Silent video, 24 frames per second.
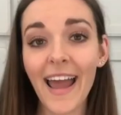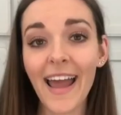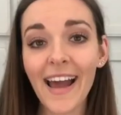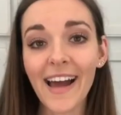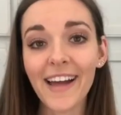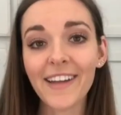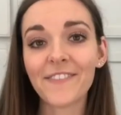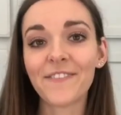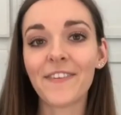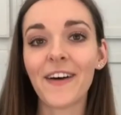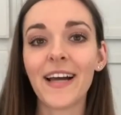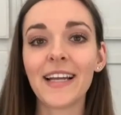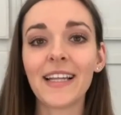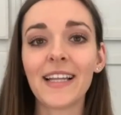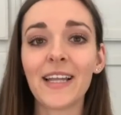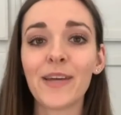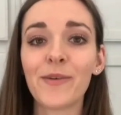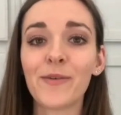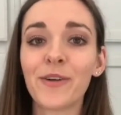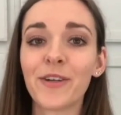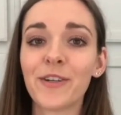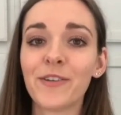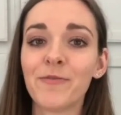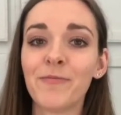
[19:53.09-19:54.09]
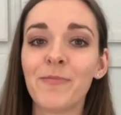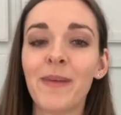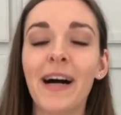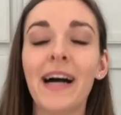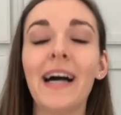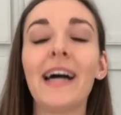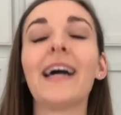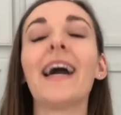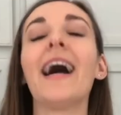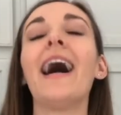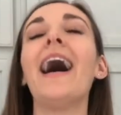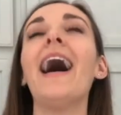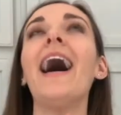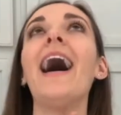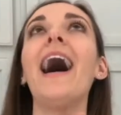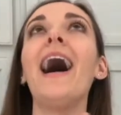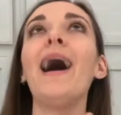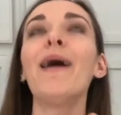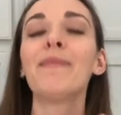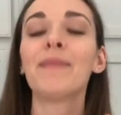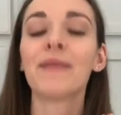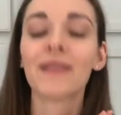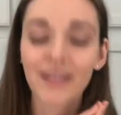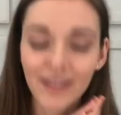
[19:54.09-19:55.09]
And finally, one of my
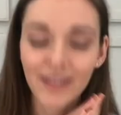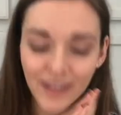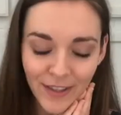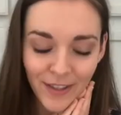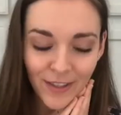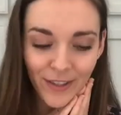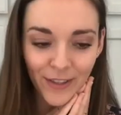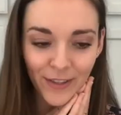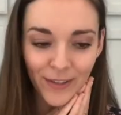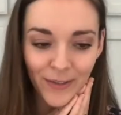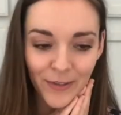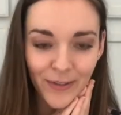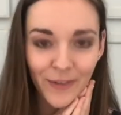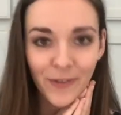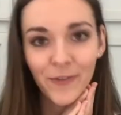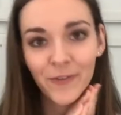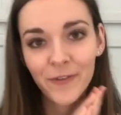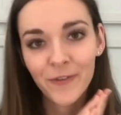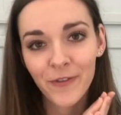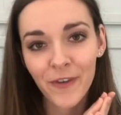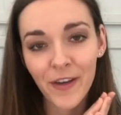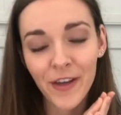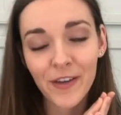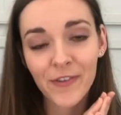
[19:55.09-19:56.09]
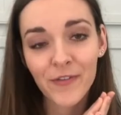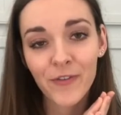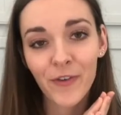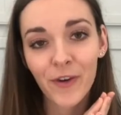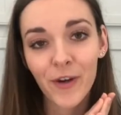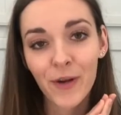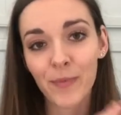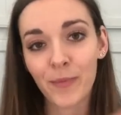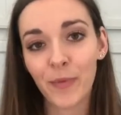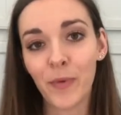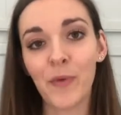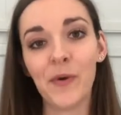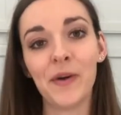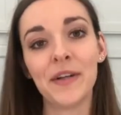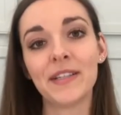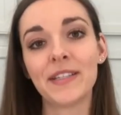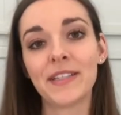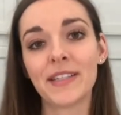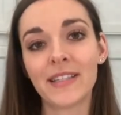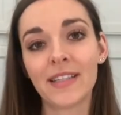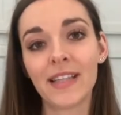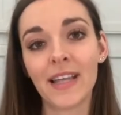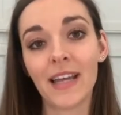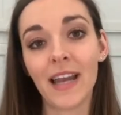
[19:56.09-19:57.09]
absolute favorite
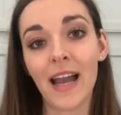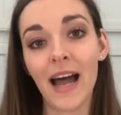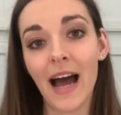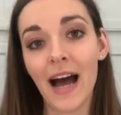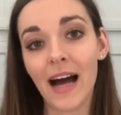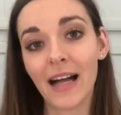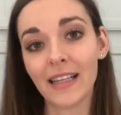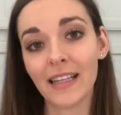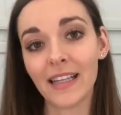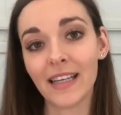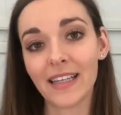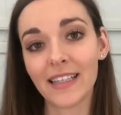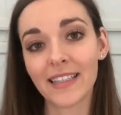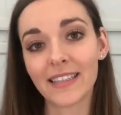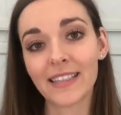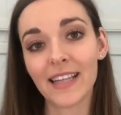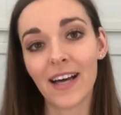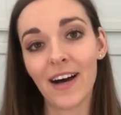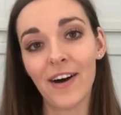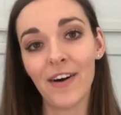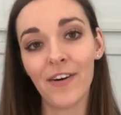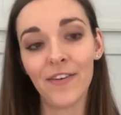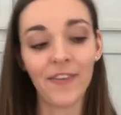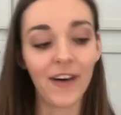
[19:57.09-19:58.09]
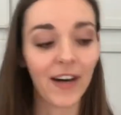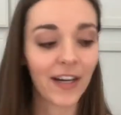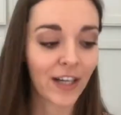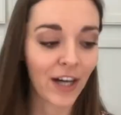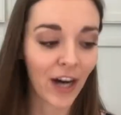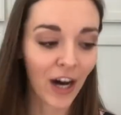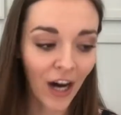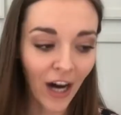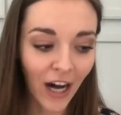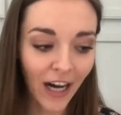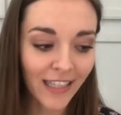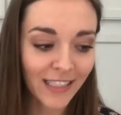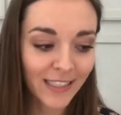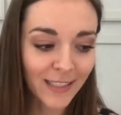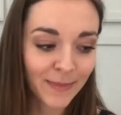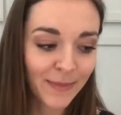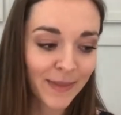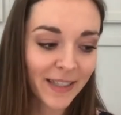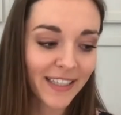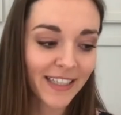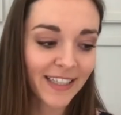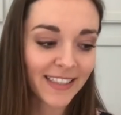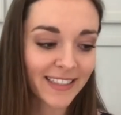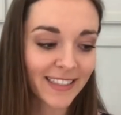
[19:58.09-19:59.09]
points that Alex of
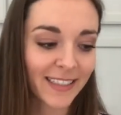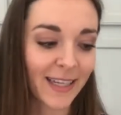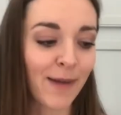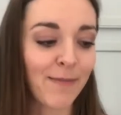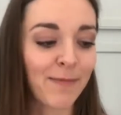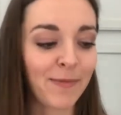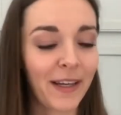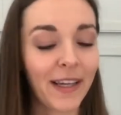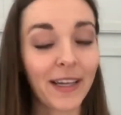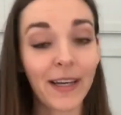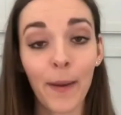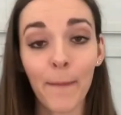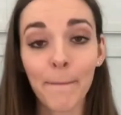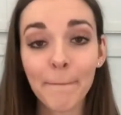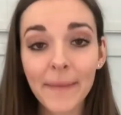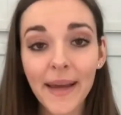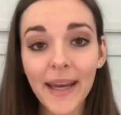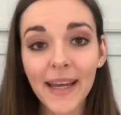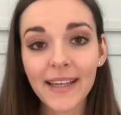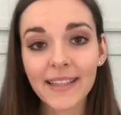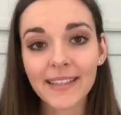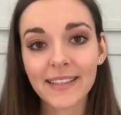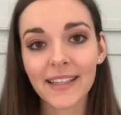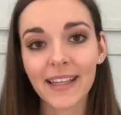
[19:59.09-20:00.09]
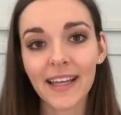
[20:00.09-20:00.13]
Cosmic Skeptic makes